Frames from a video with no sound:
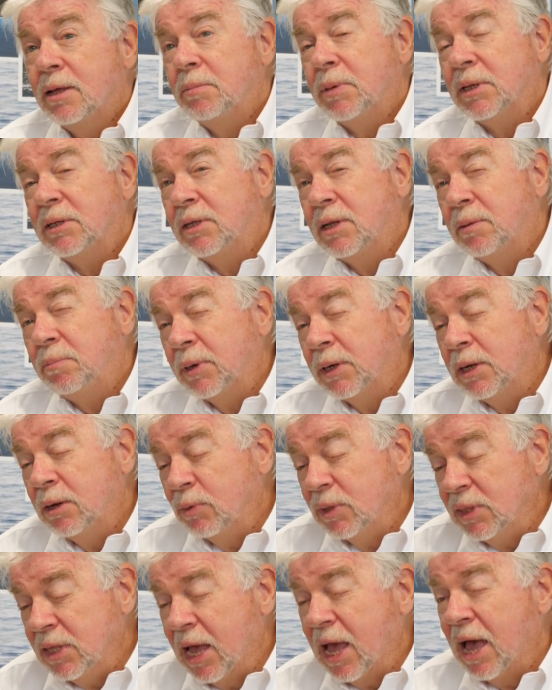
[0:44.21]
But typically
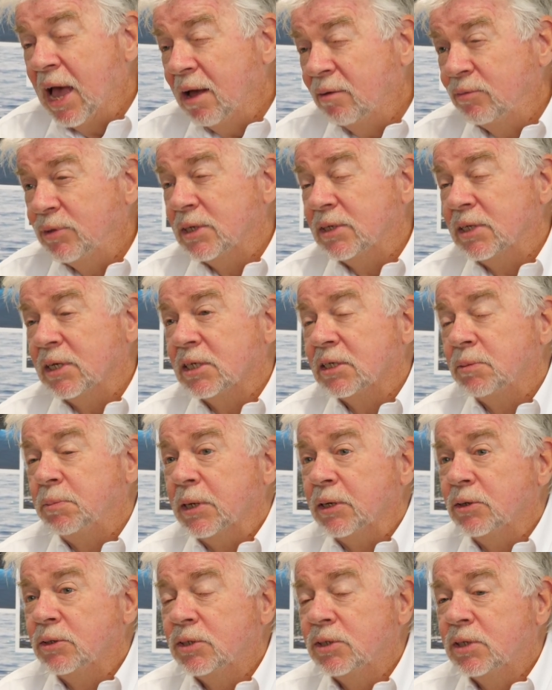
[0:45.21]
when they have this
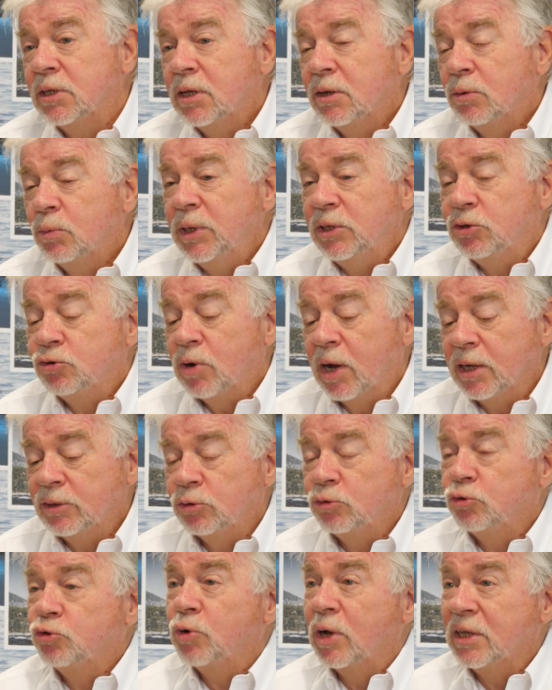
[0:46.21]
experience, we try
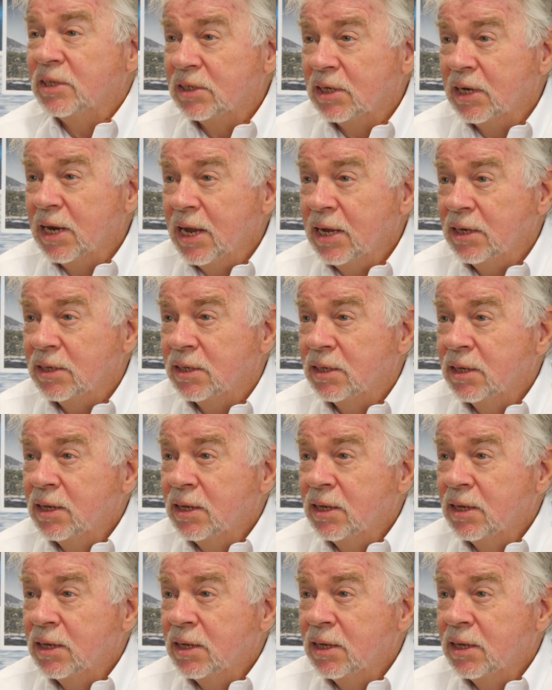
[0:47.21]
to translate